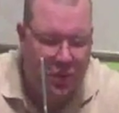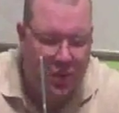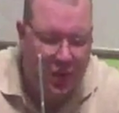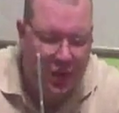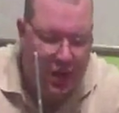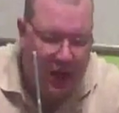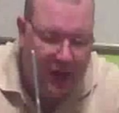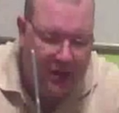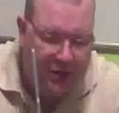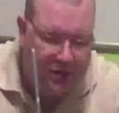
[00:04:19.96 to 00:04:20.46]

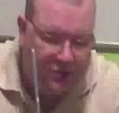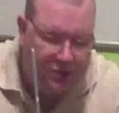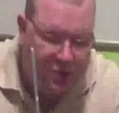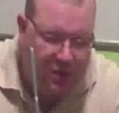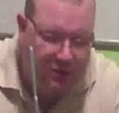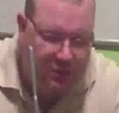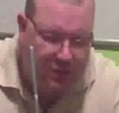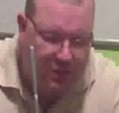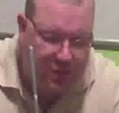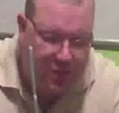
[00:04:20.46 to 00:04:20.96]
You just want to
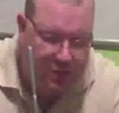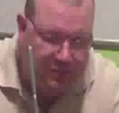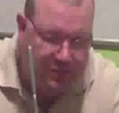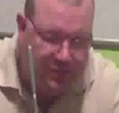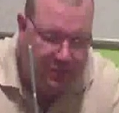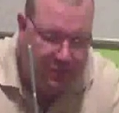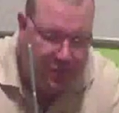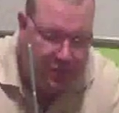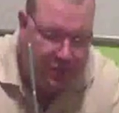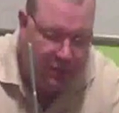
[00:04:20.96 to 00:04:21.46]
pour it up to one
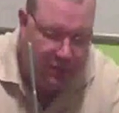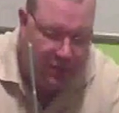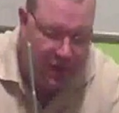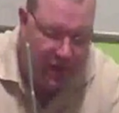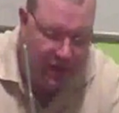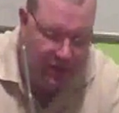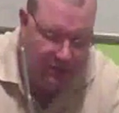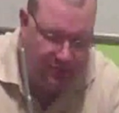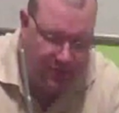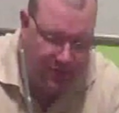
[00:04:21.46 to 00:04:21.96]
of your lines,
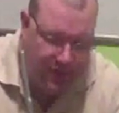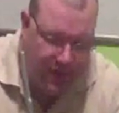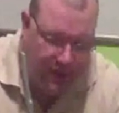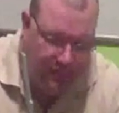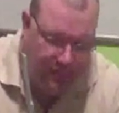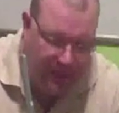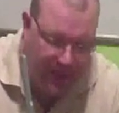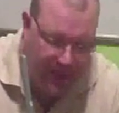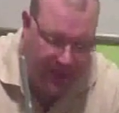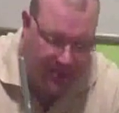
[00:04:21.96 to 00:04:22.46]
but not
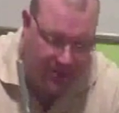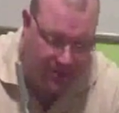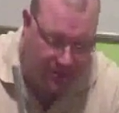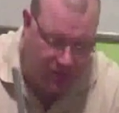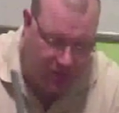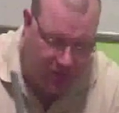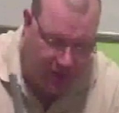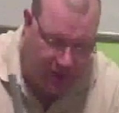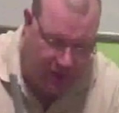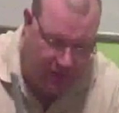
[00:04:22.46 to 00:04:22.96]
past your line.
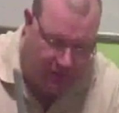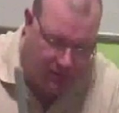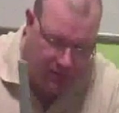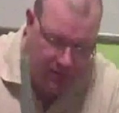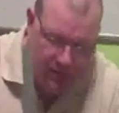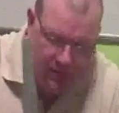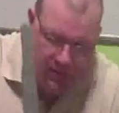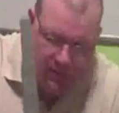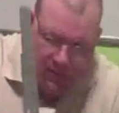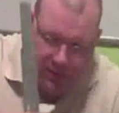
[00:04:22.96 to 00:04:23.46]

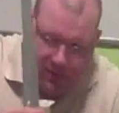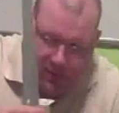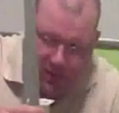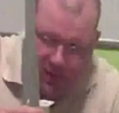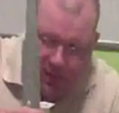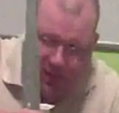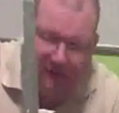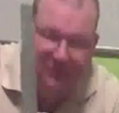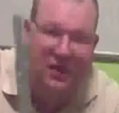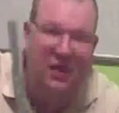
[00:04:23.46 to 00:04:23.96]
And I've
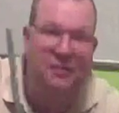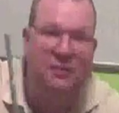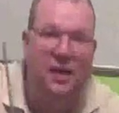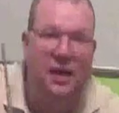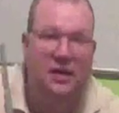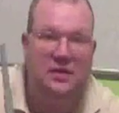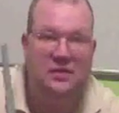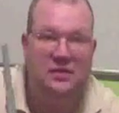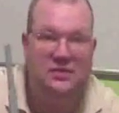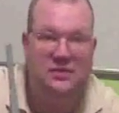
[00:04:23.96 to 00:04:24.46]
got mine at the
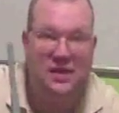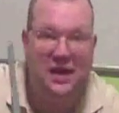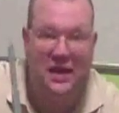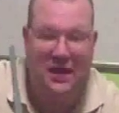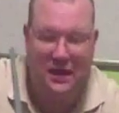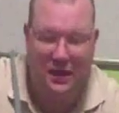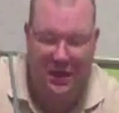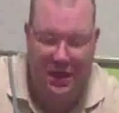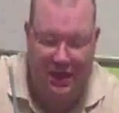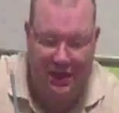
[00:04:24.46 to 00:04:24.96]
second
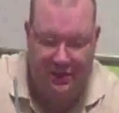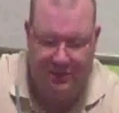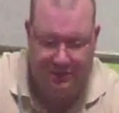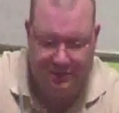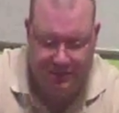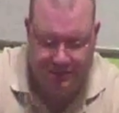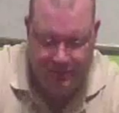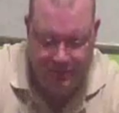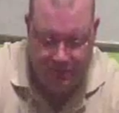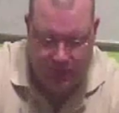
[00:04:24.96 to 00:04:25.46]

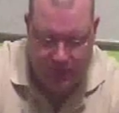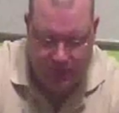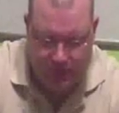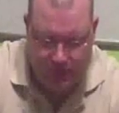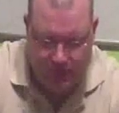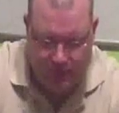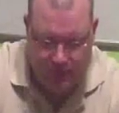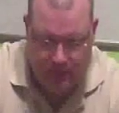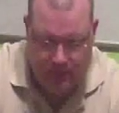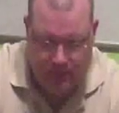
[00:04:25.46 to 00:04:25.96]
line.
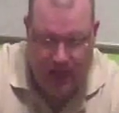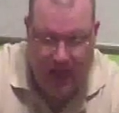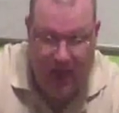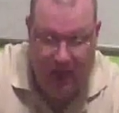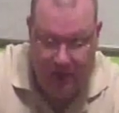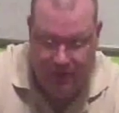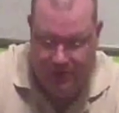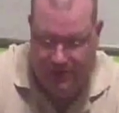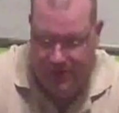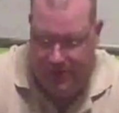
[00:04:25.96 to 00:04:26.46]
Now it'll
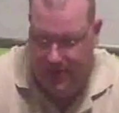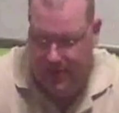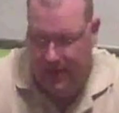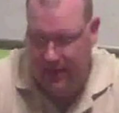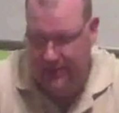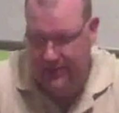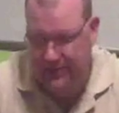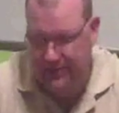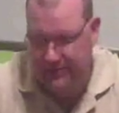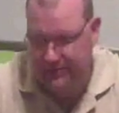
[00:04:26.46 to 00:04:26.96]
stay
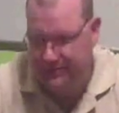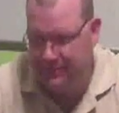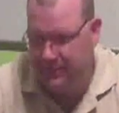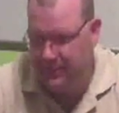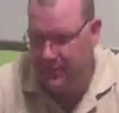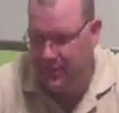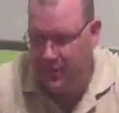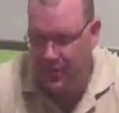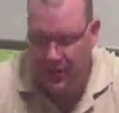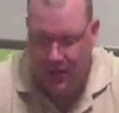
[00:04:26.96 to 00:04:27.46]
nice.
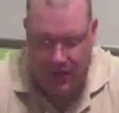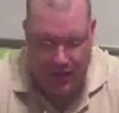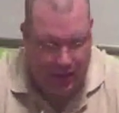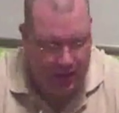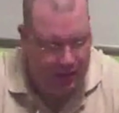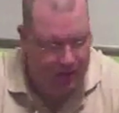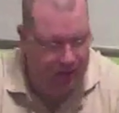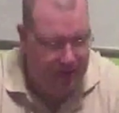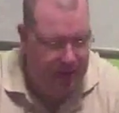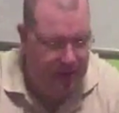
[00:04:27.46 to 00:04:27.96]
And
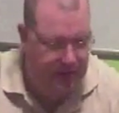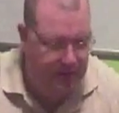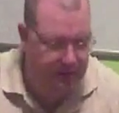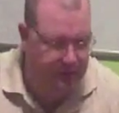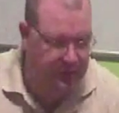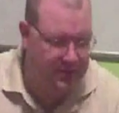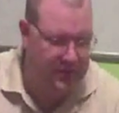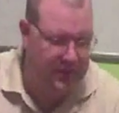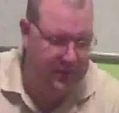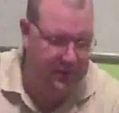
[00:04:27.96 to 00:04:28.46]
then I'm going to
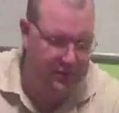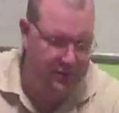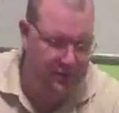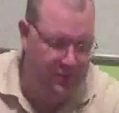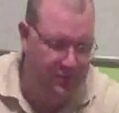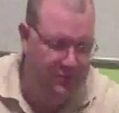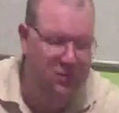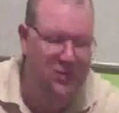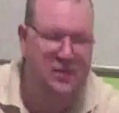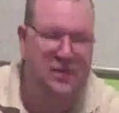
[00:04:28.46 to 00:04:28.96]
take a little bit
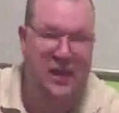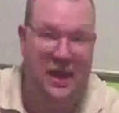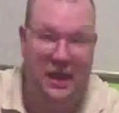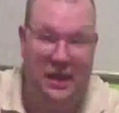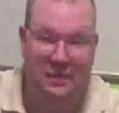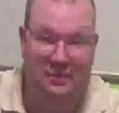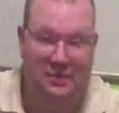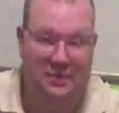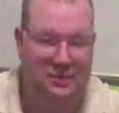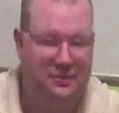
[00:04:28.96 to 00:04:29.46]
more tape,
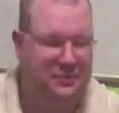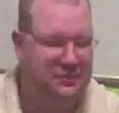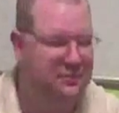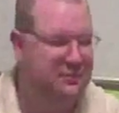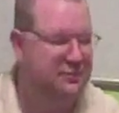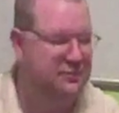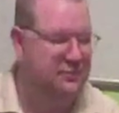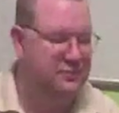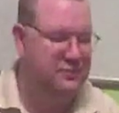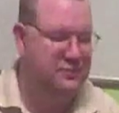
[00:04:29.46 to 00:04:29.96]

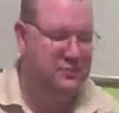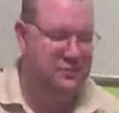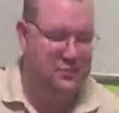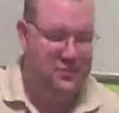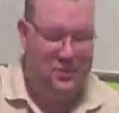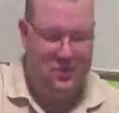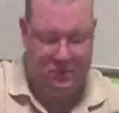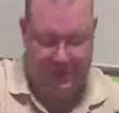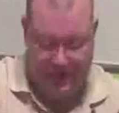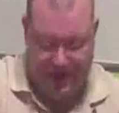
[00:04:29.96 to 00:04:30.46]

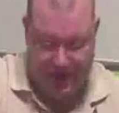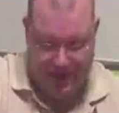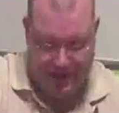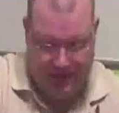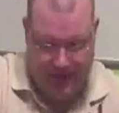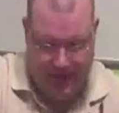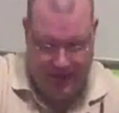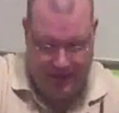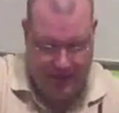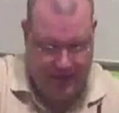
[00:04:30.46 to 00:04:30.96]
because we've got to
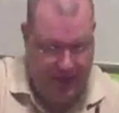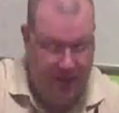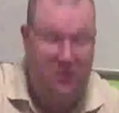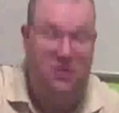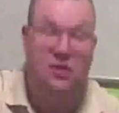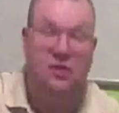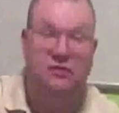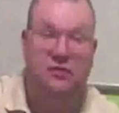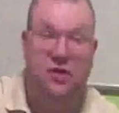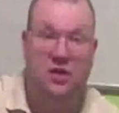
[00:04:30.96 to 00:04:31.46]
attach the other end of
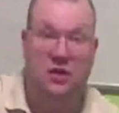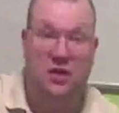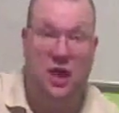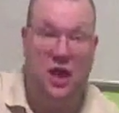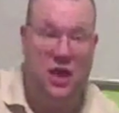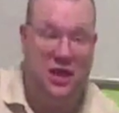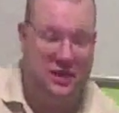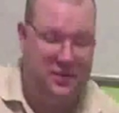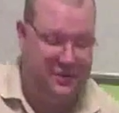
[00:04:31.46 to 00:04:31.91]
our clock.